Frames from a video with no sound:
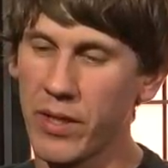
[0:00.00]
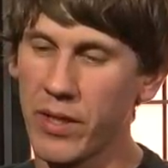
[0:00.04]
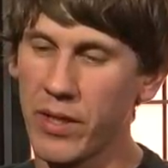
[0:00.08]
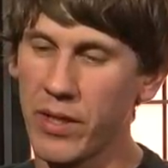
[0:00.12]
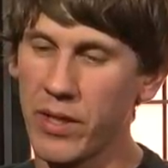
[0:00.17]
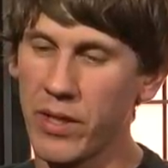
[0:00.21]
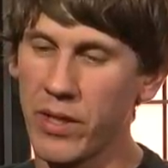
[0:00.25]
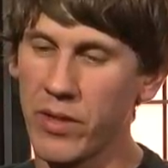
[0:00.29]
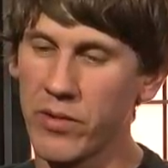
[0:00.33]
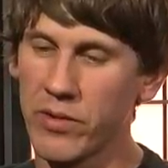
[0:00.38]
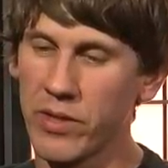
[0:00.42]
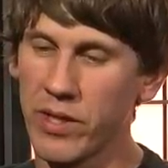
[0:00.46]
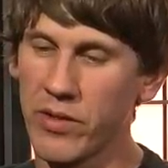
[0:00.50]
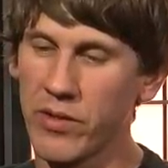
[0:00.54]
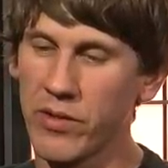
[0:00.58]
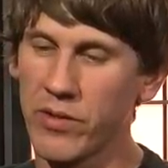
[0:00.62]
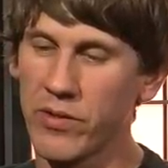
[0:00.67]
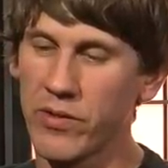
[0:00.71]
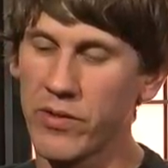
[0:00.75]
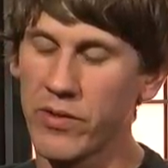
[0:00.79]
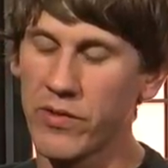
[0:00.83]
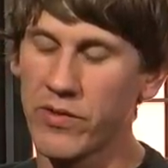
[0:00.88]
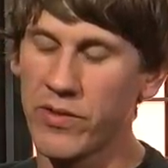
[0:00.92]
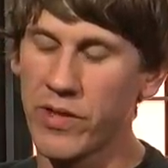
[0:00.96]
you know, that
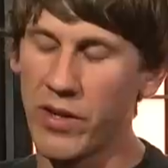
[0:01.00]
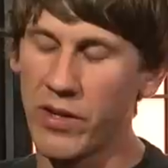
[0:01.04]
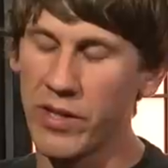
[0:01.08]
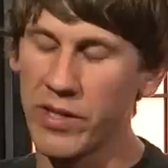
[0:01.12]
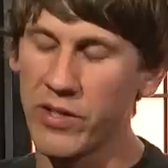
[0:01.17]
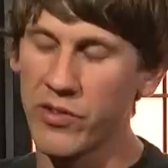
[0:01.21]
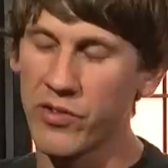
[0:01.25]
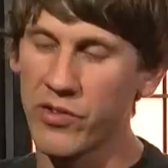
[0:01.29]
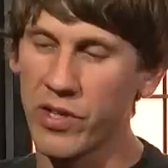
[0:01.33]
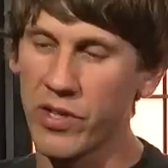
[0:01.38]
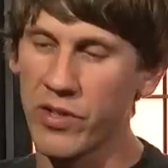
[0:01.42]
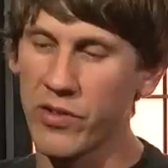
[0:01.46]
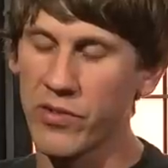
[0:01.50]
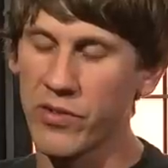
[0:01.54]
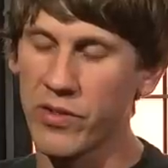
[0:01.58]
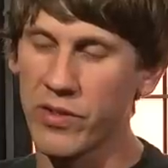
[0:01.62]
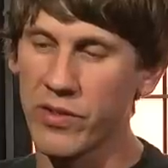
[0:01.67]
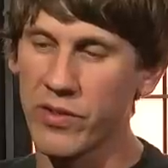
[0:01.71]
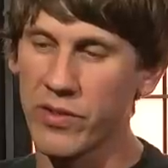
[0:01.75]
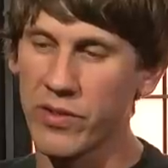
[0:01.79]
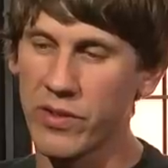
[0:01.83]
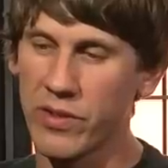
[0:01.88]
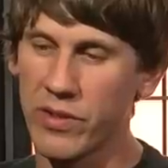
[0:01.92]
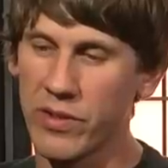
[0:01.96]
are selling their shares
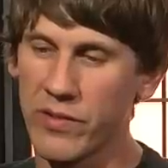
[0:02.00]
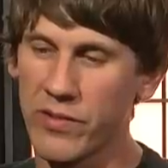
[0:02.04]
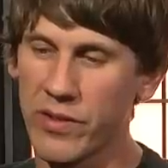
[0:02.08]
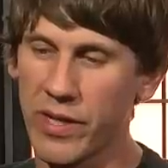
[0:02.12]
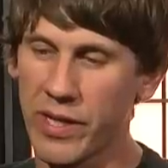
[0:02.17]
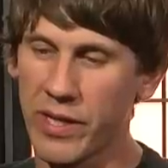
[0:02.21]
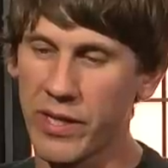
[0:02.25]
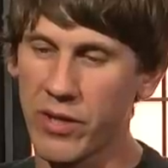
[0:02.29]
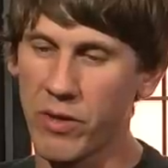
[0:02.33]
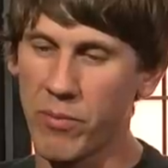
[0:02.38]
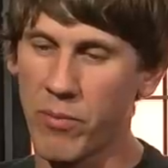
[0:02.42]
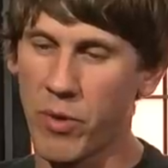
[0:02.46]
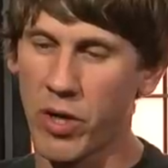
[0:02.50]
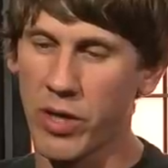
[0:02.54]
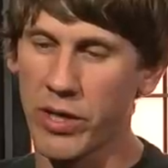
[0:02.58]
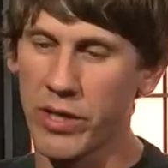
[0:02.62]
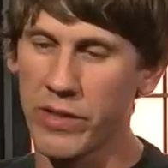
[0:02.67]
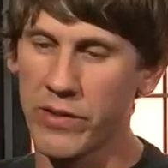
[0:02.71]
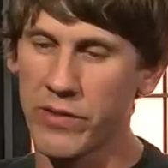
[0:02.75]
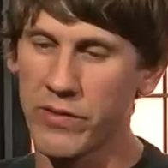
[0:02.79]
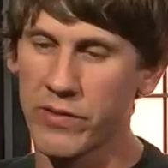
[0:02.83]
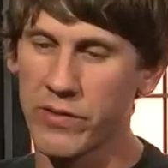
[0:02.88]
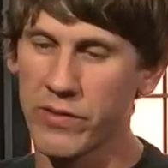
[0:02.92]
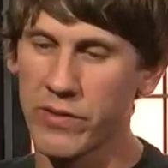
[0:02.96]
on on secondary
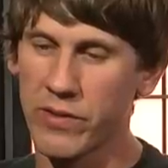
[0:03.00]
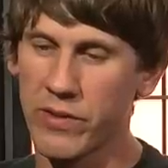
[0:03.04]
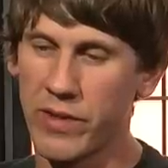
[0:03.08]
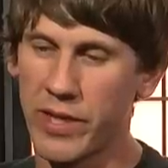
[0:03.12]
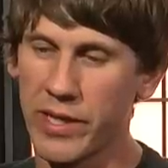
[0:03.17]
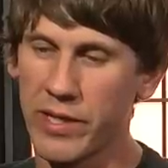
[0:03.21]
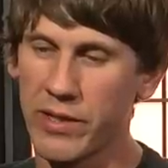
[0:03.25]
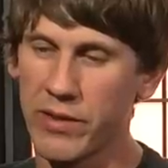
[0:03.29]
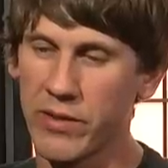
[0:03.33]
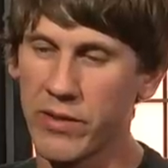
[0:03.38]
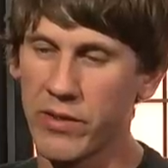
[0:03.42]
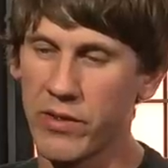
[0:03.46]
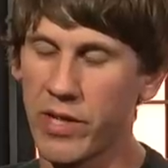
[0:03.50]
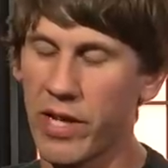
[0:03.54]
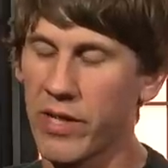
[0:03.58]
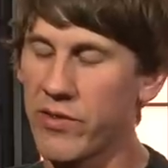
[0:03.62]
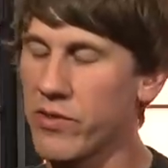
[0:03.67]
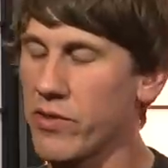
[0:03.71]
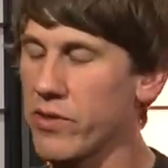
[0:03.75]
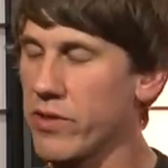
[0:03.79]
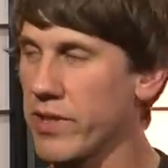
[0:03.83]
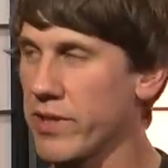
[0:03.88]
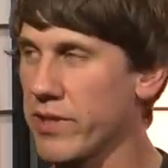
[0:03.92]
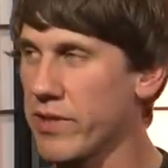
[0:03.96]
markets, like you guys
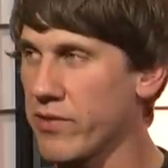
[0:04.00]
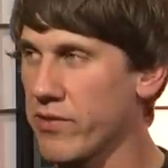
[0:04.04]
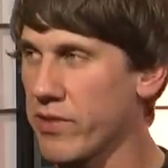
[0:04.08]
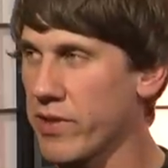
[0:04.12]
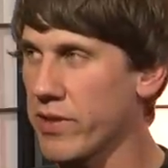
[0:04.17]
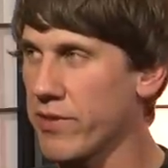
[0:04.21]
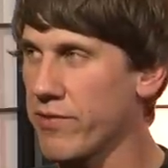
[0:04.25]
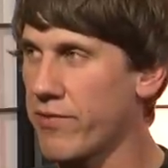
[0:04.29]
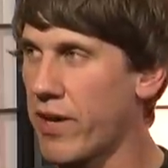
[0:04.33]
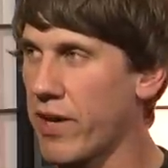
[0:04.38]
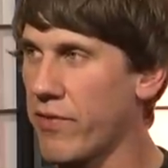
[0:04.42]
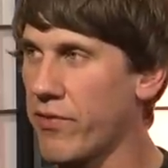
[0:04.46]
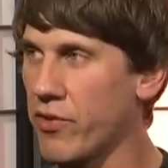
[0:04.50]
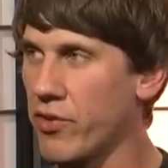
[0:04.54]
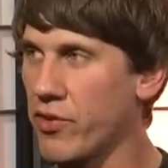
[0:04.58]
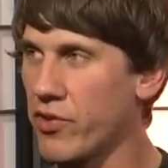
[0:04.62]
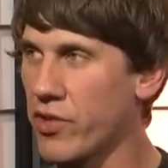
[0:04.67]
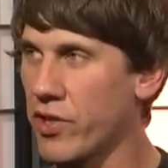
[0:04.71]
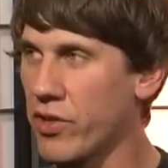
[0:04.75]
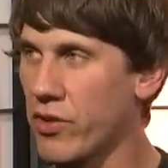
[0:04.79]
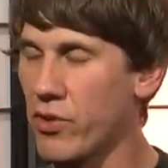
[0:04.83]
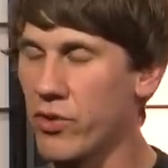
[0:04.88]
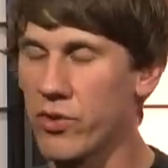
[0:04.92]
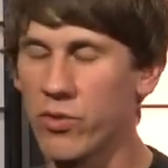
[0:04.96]
know that there's like the 500
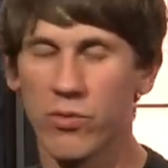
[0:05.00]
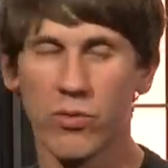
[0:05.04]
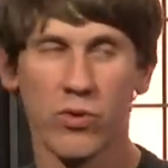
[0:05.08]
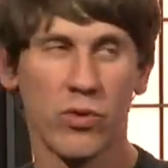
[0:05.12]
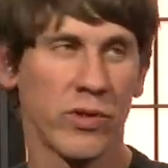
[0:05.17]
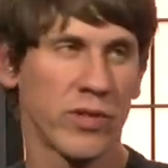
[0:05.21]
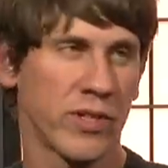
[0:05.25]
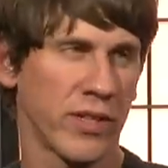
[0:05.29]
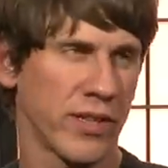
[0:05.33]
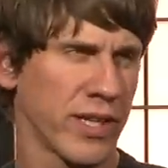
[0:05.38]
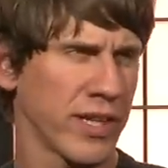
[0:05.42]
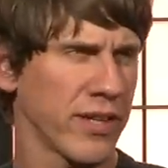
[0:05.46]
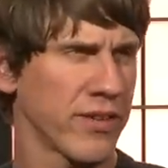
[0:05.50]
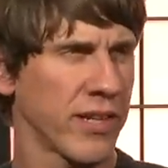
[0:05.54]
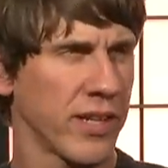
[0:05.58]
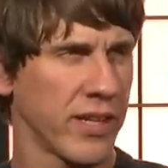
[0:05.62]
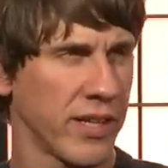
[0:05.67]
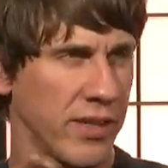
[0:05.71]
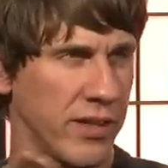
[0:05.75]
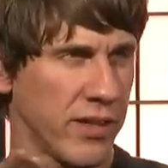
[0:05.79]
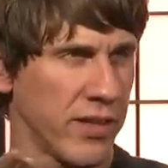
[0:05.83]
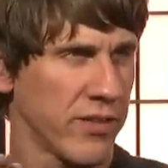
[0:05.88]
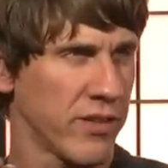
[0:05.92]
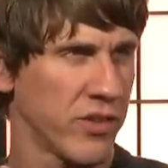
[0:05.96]
shareholder rule, which I think is
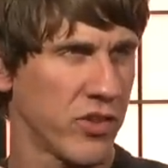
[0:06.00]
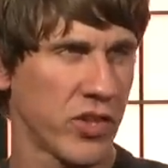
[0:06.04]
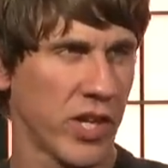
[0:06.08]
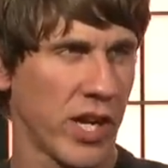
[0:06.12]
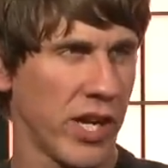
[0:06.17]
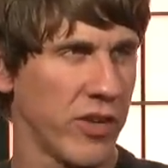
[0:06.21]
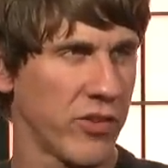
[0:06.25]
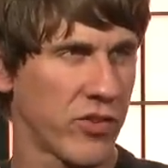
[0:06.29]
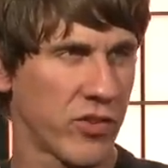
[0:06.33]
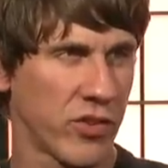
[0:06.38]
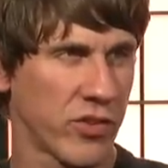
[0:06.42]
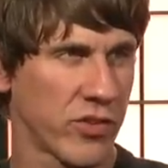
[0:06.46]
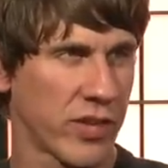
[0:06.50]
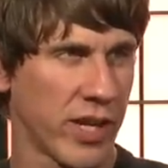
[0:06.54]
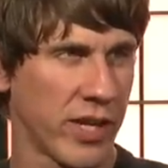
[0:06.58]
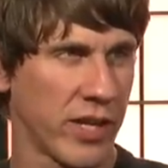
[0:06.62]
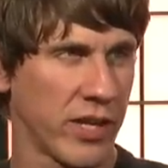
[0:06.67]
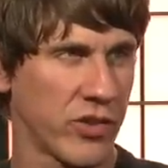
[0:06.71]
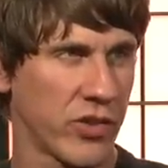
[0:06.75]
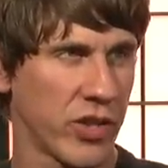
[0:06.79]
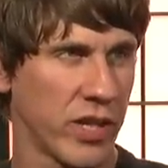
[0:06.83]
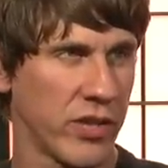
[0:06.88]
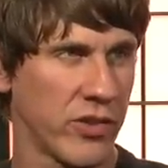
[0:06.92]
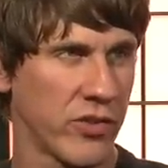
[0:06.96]
getting is a changed or is
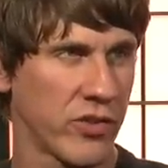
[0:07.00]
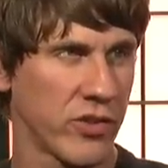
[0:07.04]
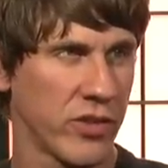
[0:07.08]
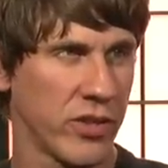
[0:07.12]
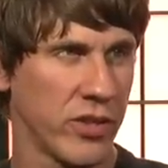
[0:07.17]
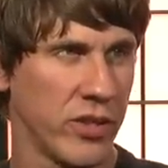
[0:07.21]
getting changed? It's